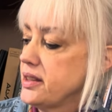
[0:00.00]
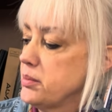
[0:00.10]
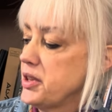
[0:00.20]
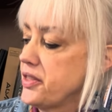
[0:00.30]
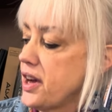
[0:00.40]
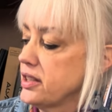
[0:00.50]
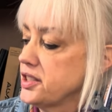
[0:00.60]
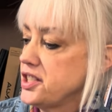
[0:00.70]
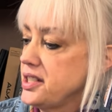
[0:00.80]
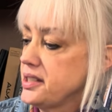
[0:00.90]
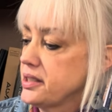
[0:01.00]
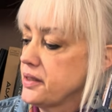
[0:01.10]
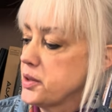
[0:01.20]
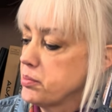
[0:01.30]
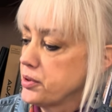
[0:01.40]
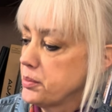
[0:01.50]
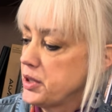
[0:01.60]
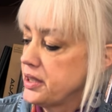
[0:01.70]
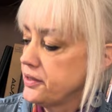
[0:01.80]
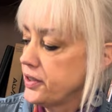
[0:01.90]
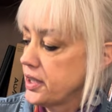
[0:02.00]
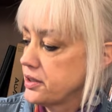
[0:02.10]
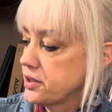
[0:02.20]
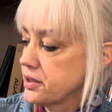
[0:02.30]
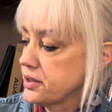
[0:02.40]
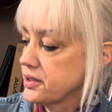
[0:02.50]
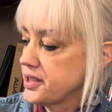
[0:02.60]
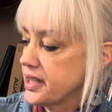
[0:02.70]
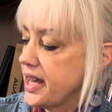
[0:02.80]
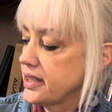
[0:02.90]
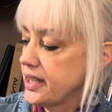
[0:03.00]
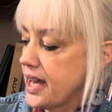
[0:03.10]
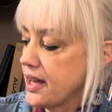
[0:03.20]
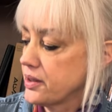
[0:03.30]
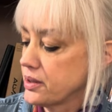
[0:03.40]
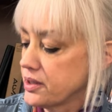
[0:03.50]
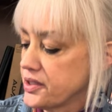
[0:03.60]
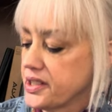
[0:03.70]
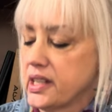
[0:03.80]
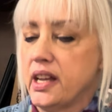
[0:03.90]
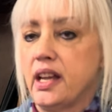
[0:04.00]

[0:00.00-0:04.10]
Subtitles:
the mythologies of the primitive hunters and gatherers.